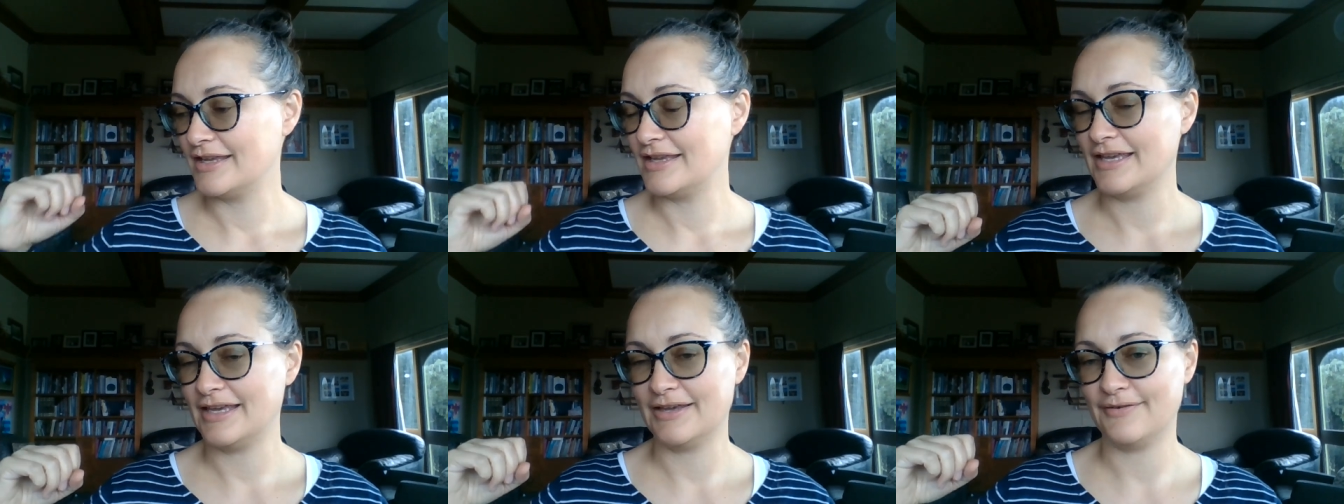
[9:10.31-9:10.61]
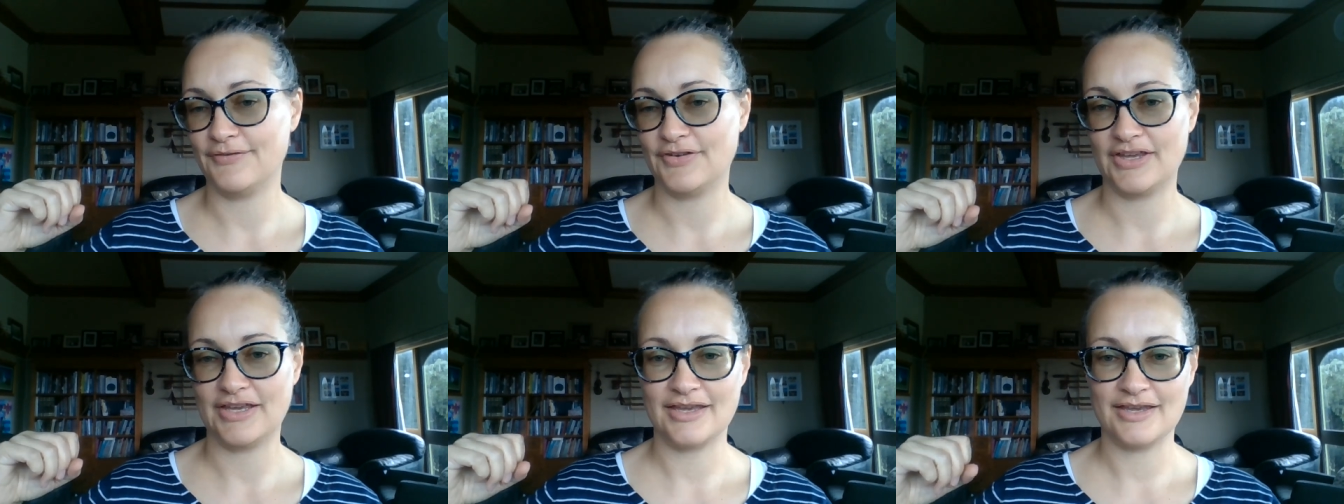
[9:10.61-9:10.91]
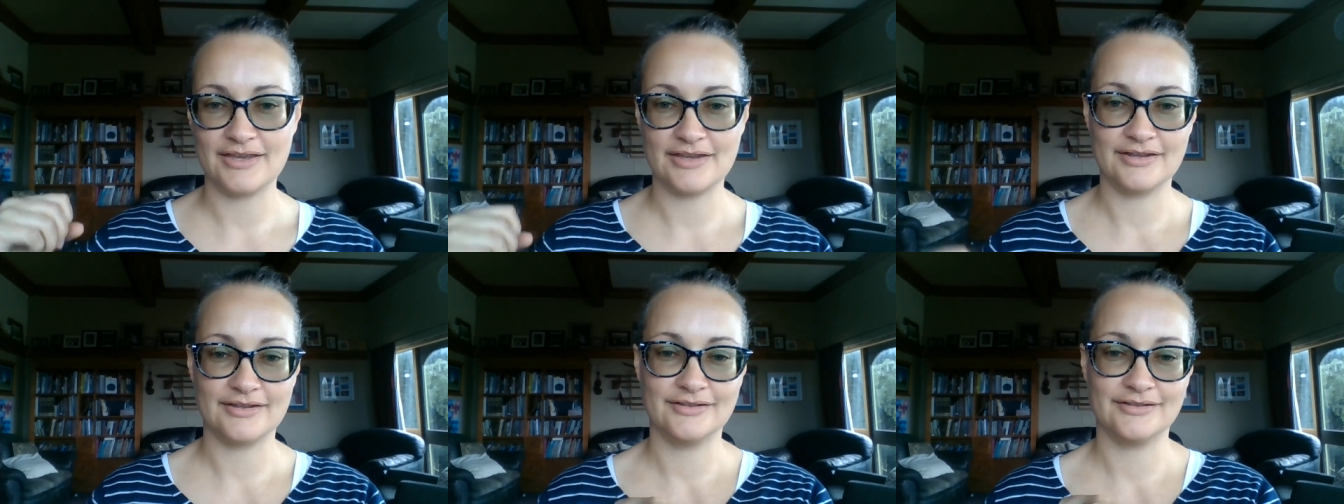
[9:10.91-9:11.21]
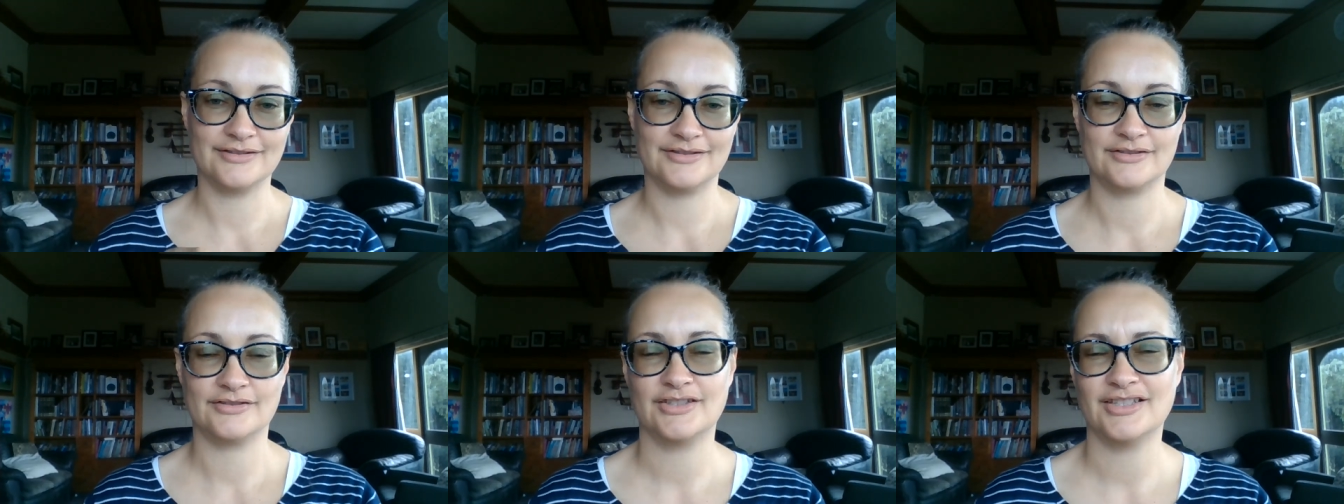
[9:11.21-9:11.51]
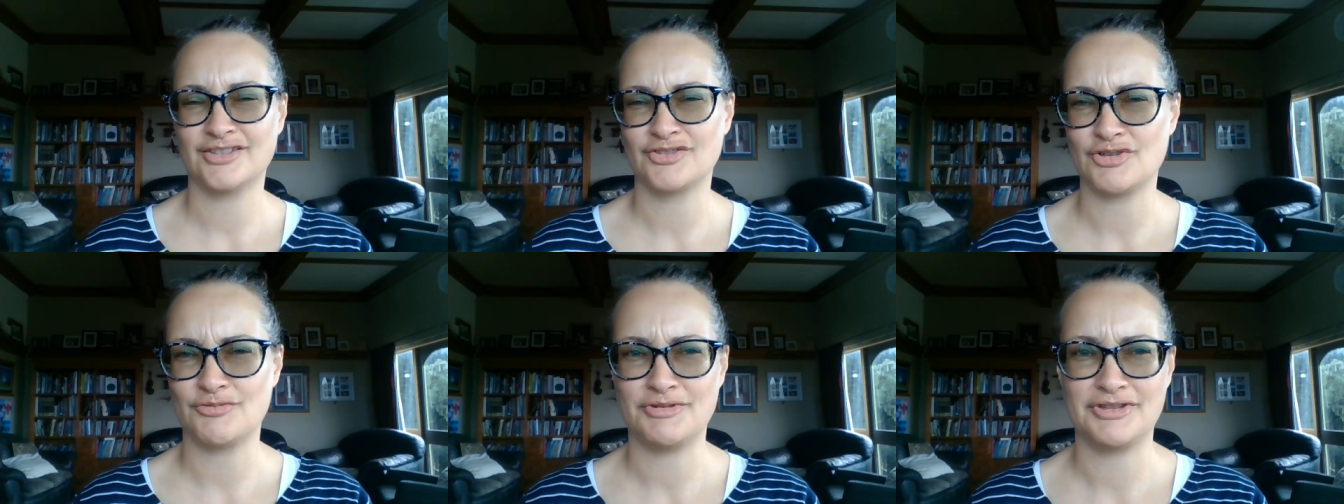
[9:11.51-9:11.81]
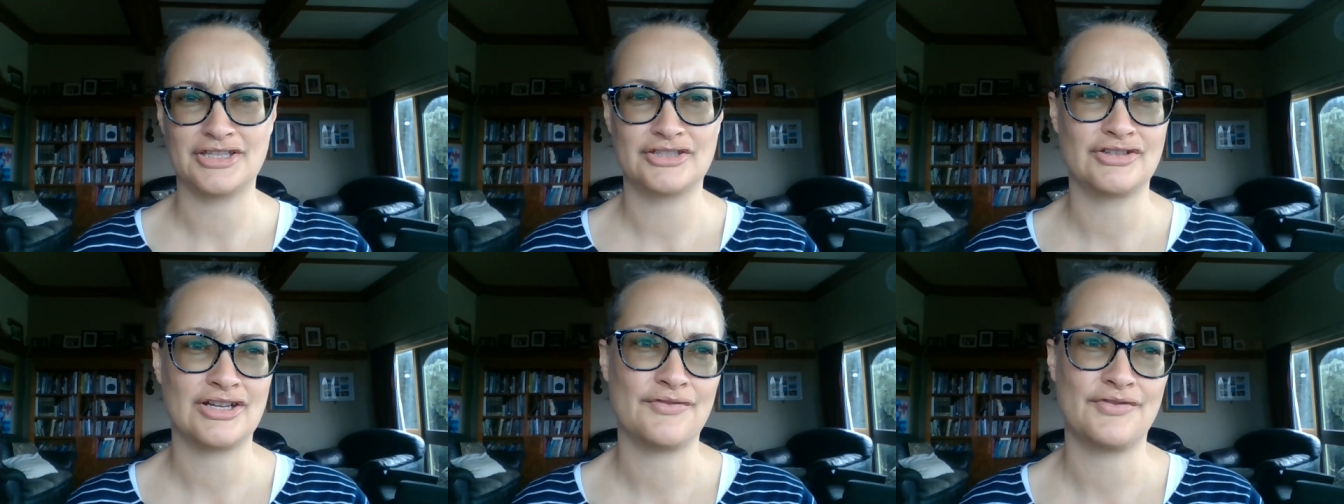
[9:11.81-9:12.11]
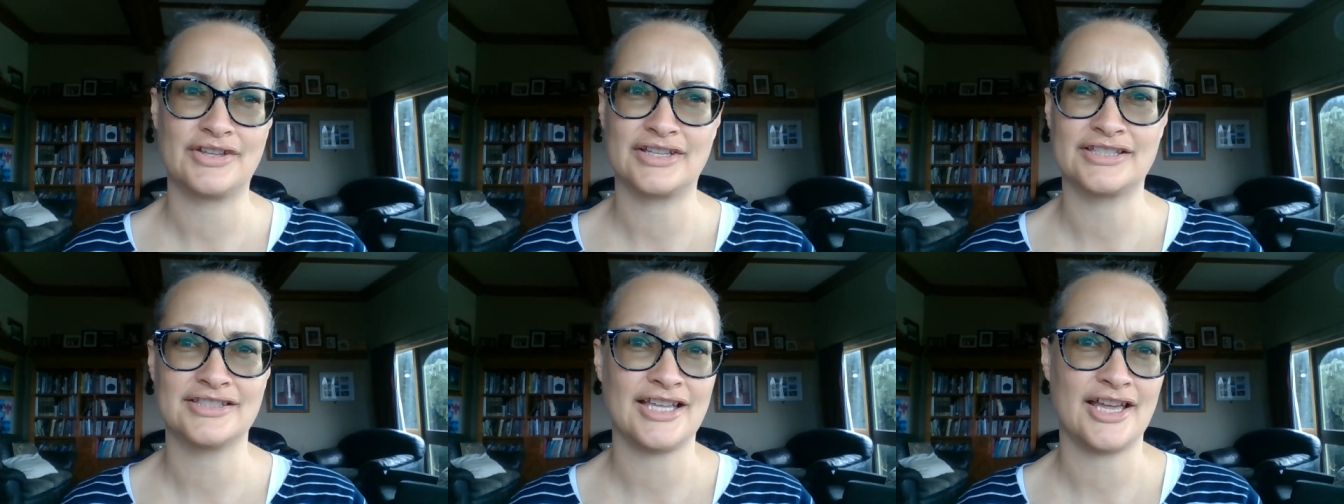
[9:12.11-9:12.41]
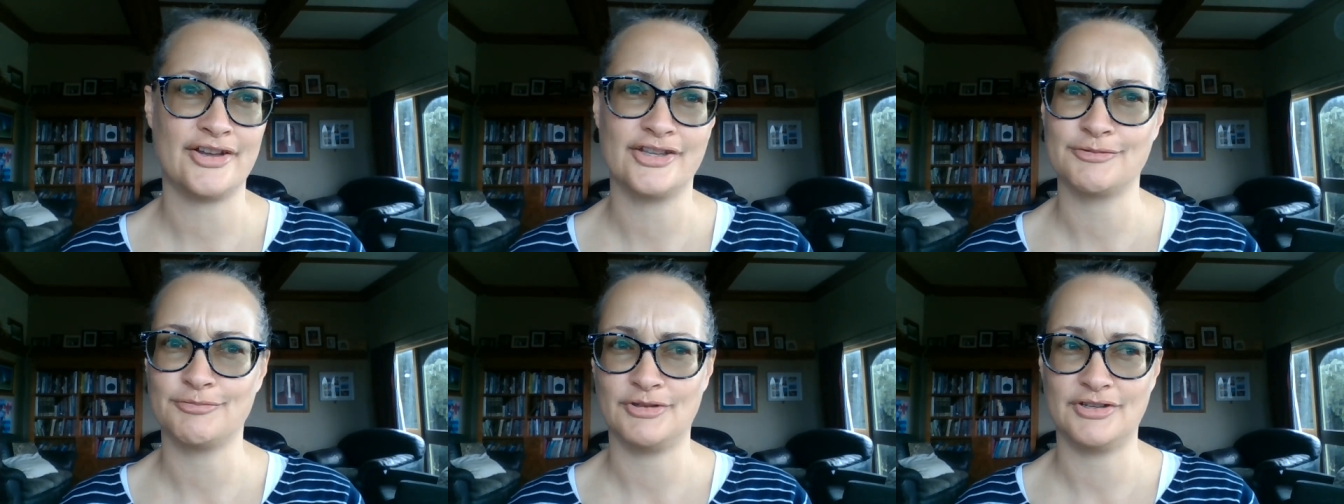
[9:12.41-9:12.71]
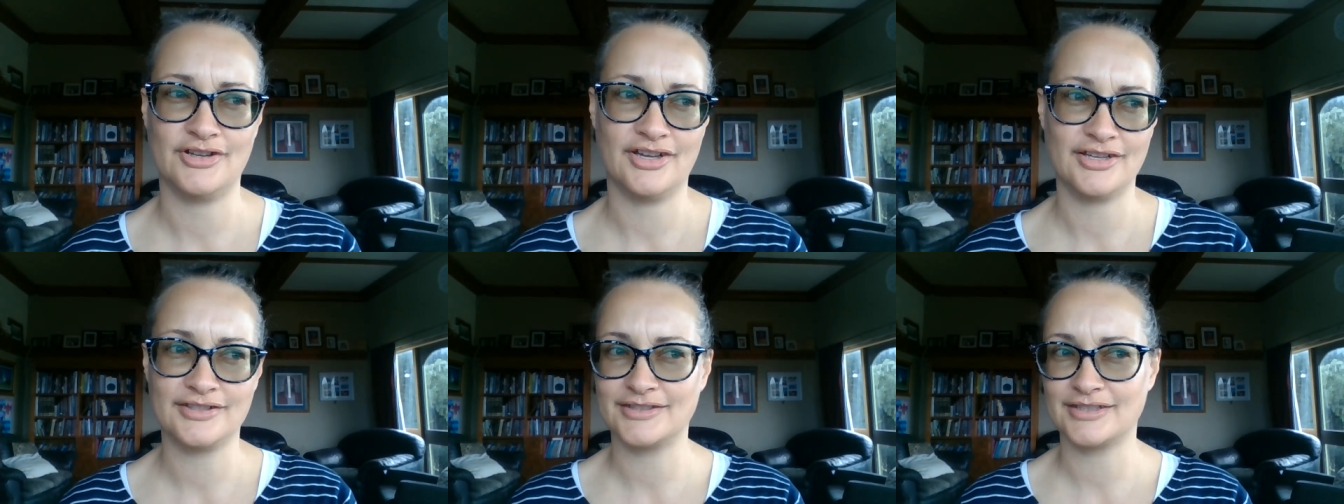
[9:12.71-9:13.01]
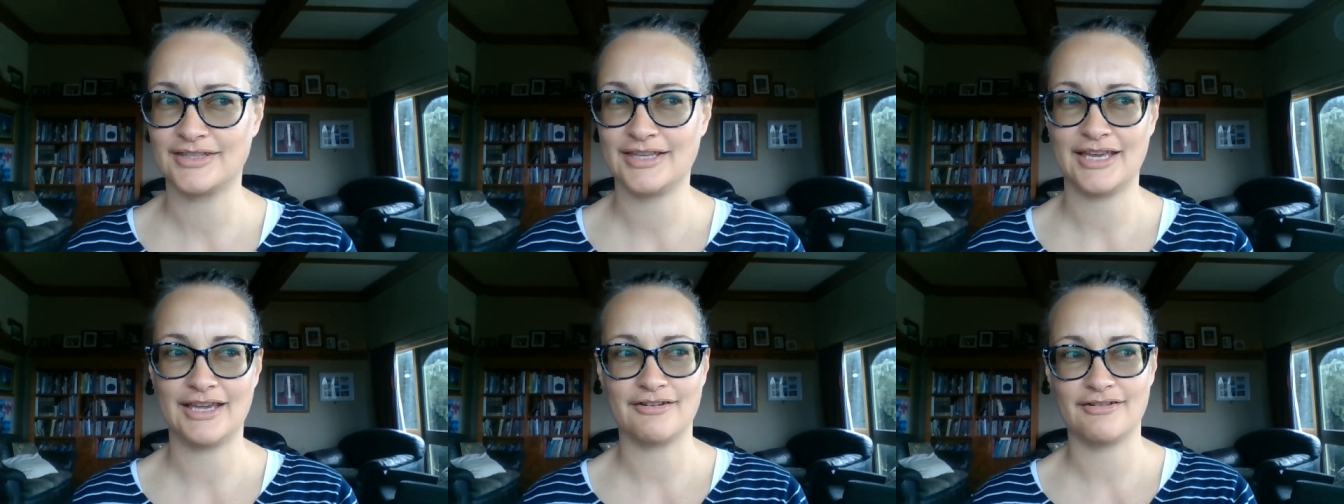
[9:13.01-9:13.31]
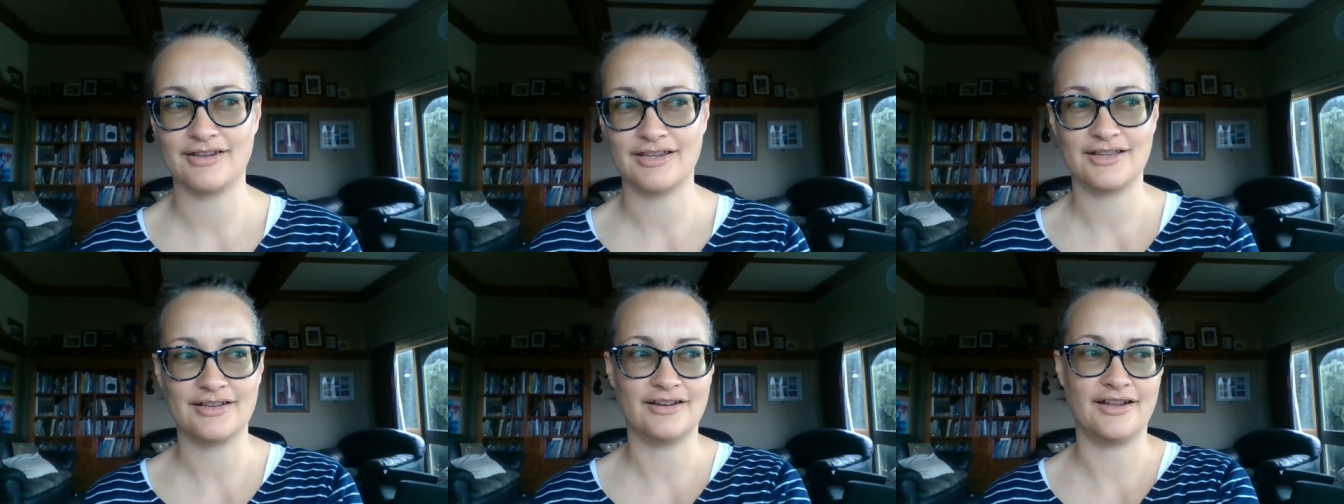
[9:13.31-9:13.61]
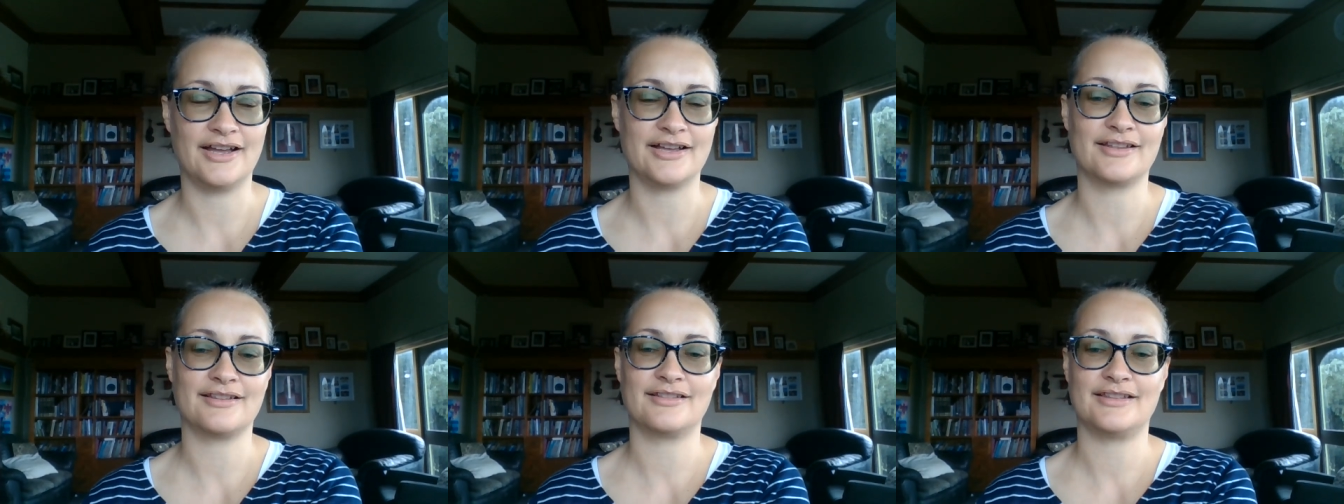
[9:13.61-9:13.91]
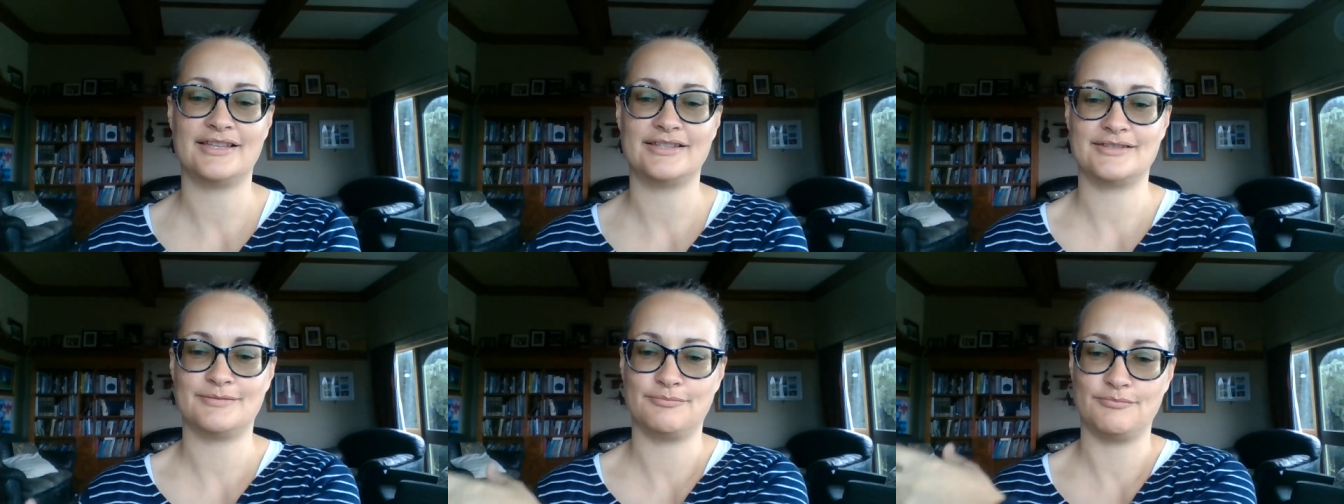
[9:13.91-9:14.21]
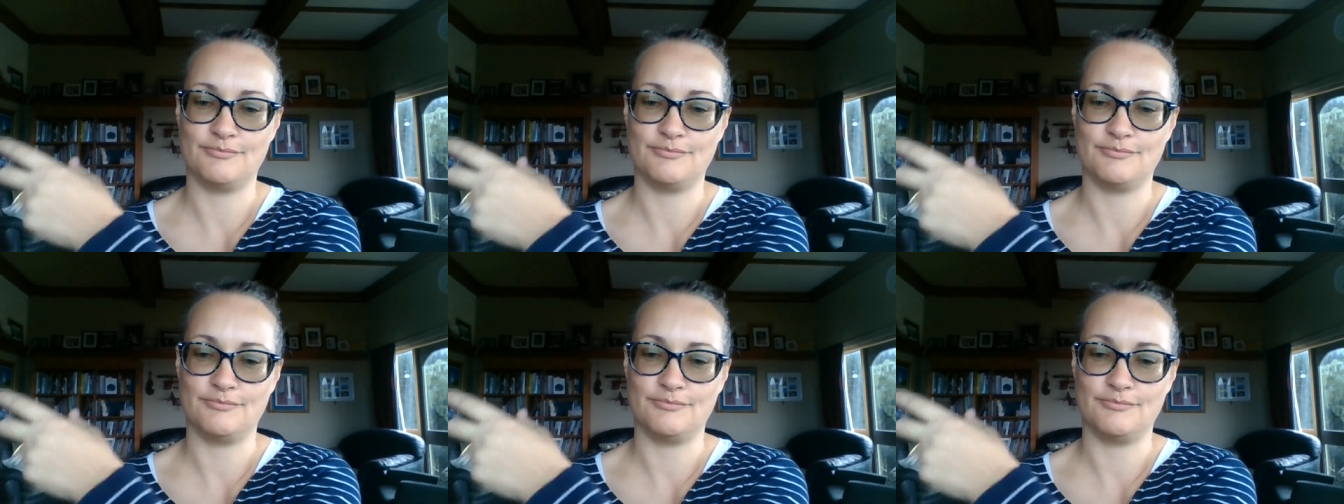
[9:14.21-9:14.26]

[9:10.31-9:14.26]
heavy just call me the traveling salesman i used to carry like these